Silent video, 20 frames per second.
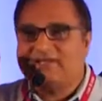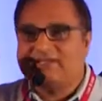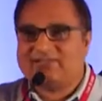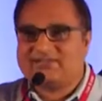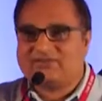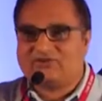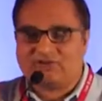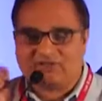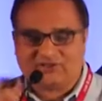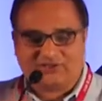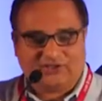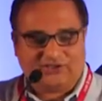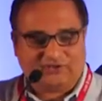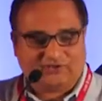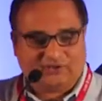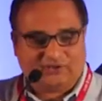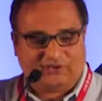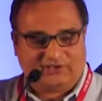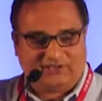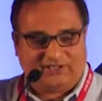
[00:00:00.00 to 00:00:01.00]
Stress
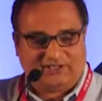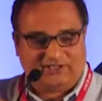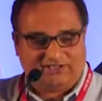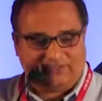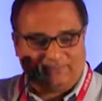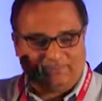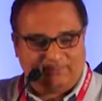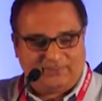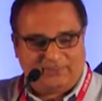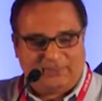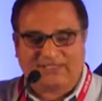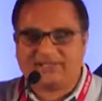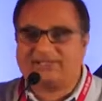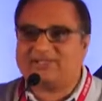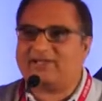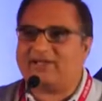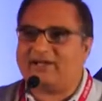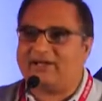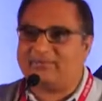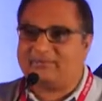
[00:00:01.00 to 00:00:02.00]
incontinence,
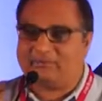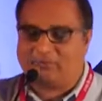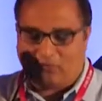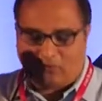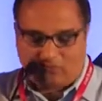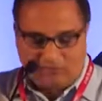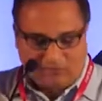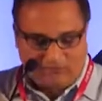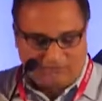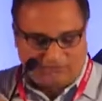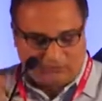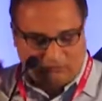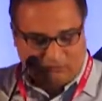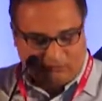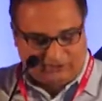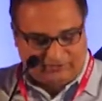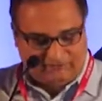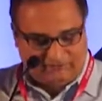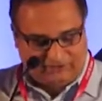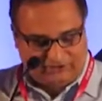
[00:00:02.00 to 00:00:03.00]
mixed type,
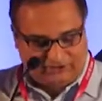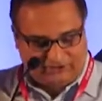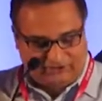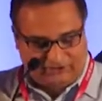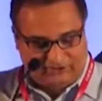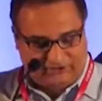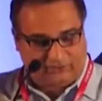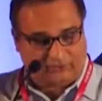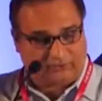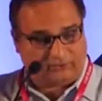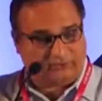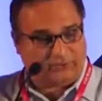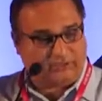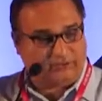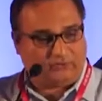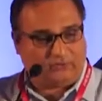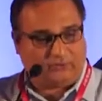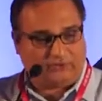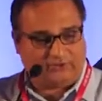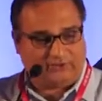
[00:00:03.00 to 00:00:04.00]
overflow and functional
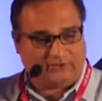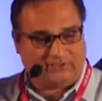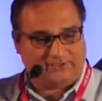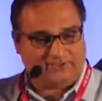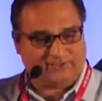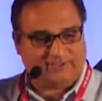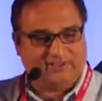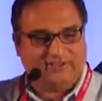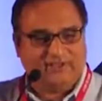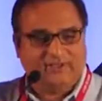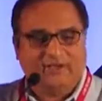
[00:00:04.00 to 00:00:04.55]
incontinence.